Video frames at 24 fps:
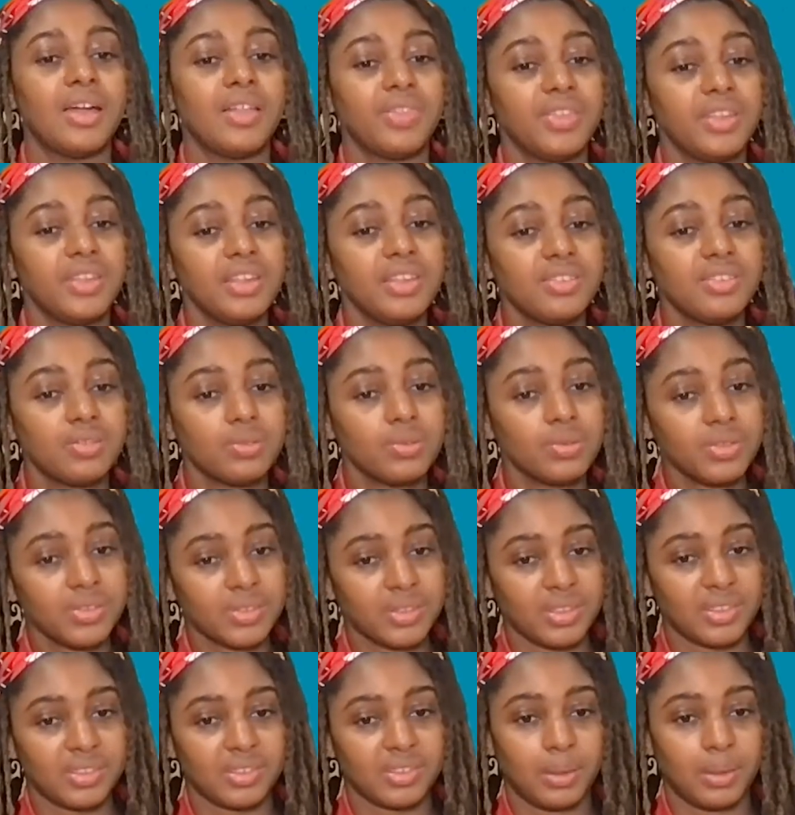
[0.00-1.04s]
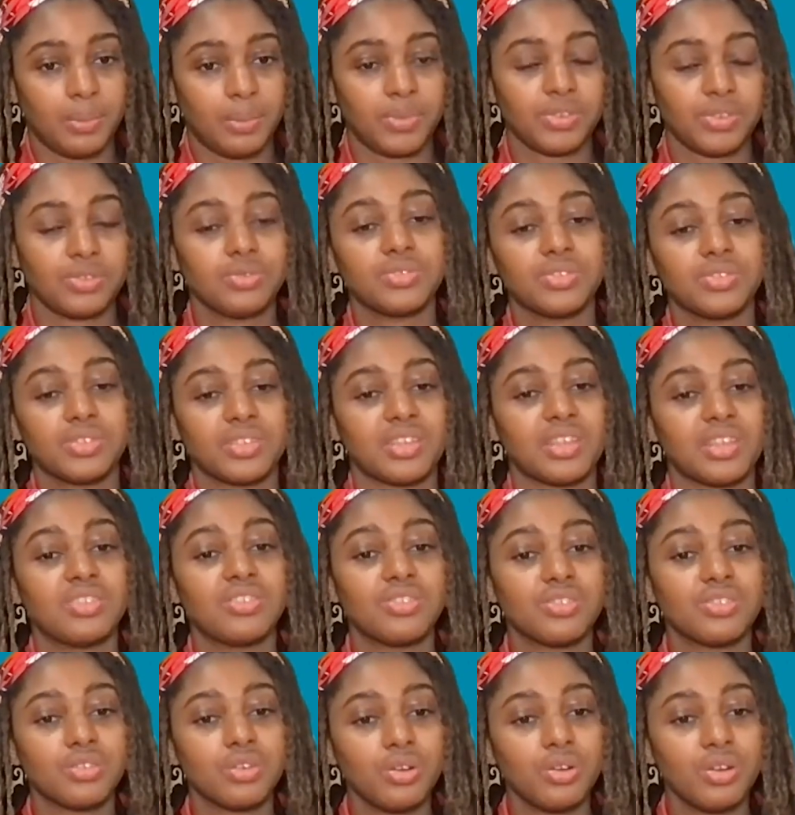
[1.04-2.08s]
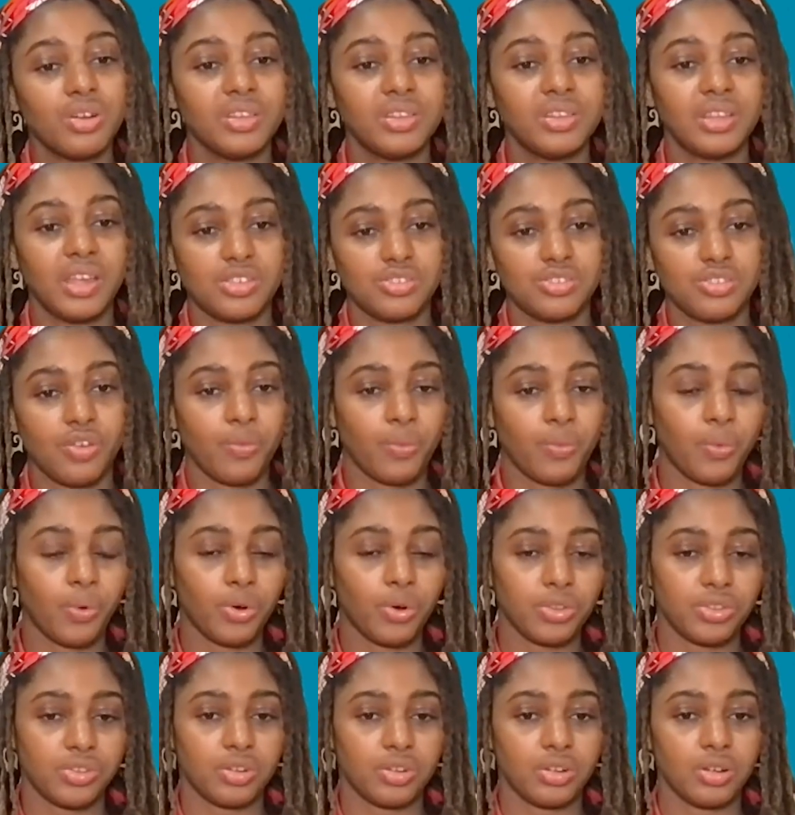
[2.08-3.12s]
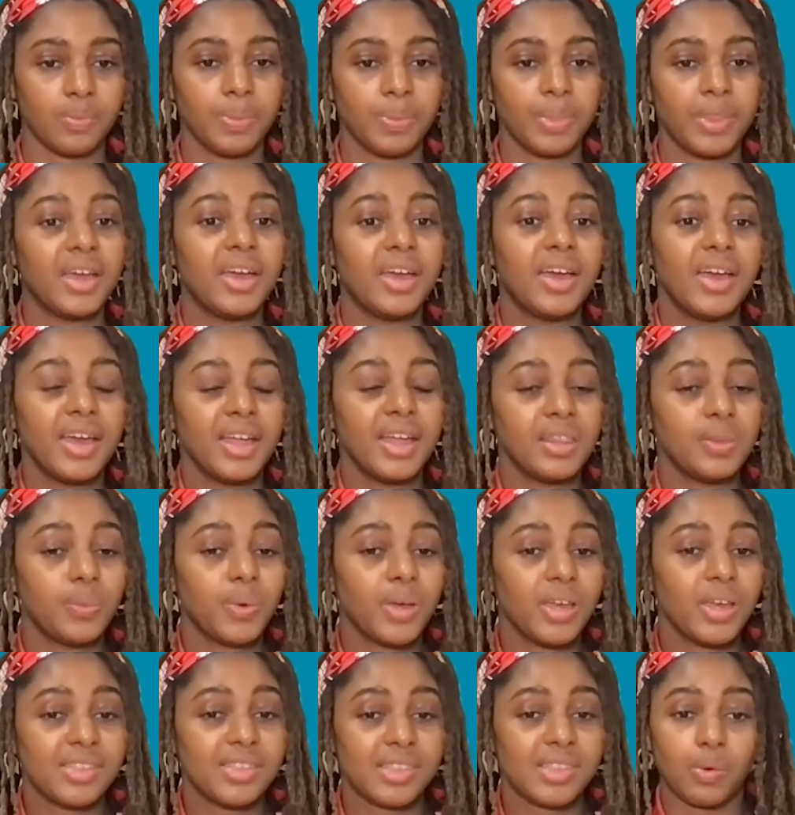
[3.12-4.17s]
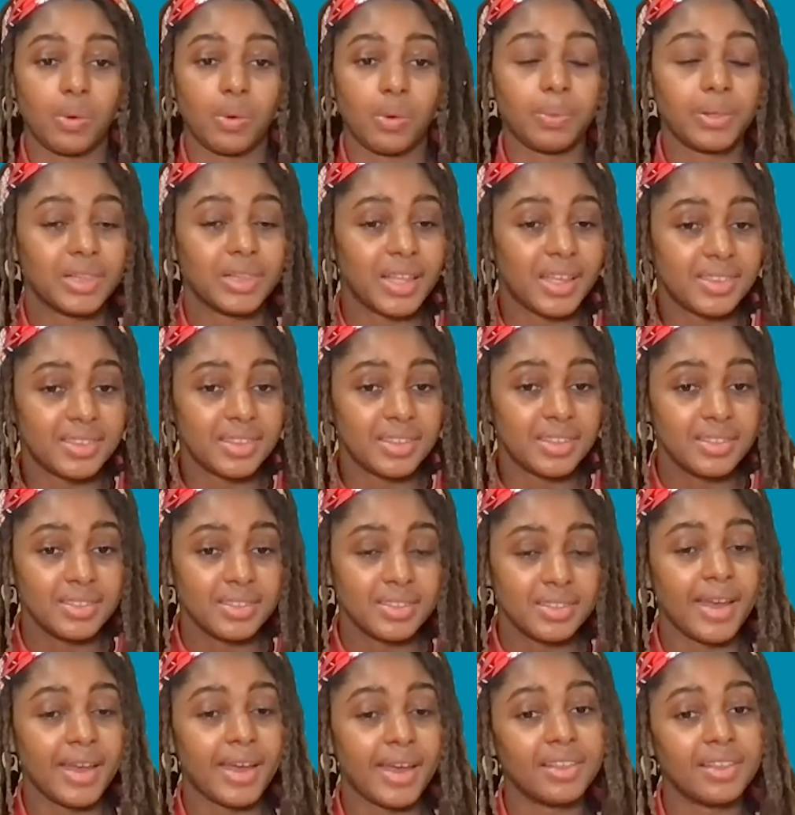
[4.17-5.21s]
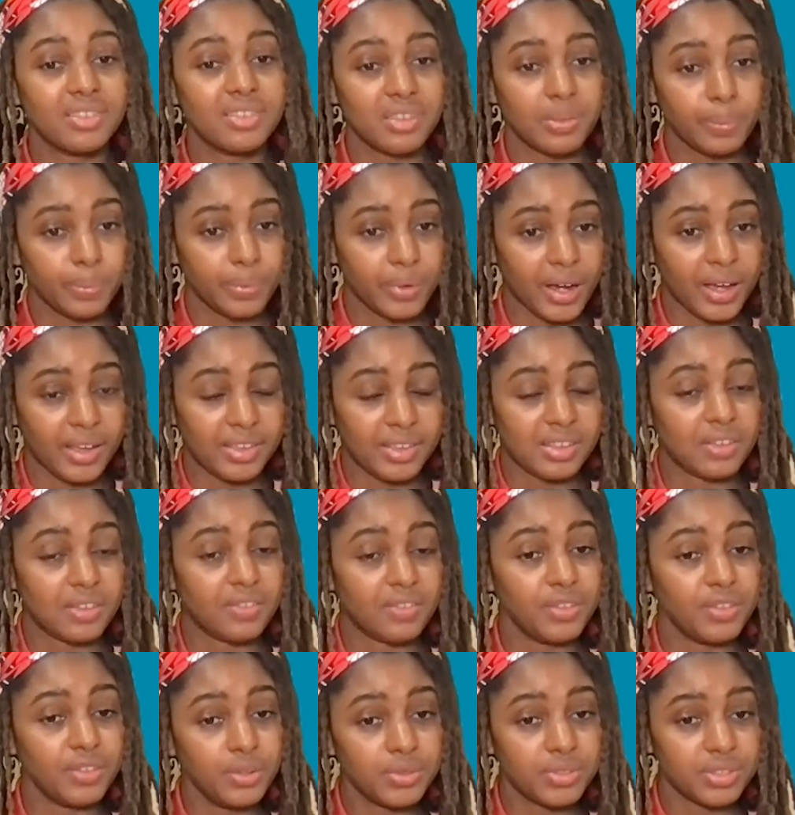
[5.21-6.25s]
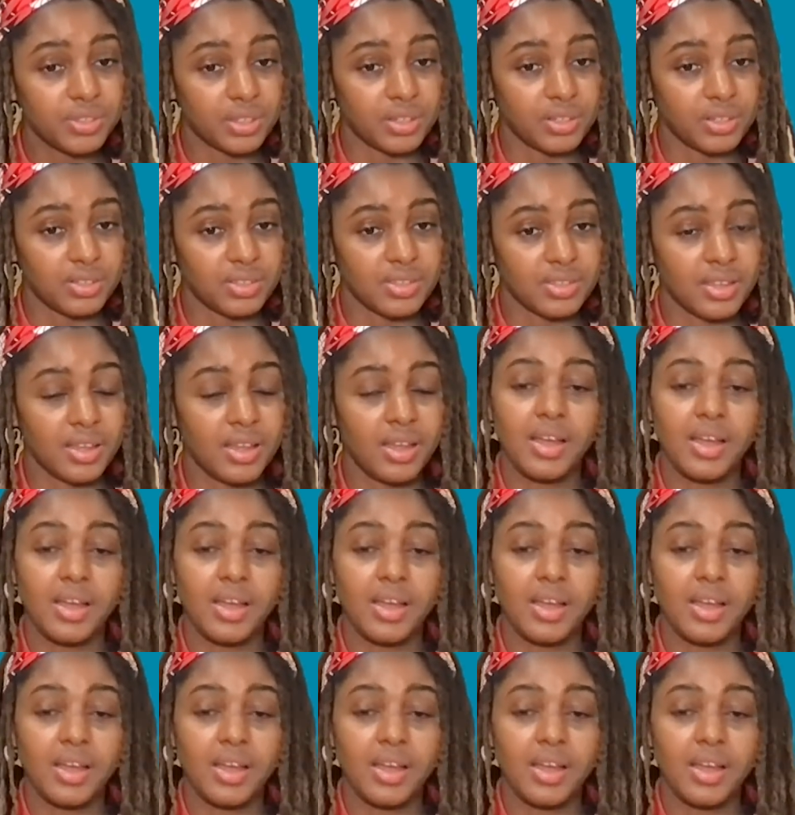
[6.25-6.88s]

These 2 systems use the sensorial nature of water in ways that were pleasant and surprising for users,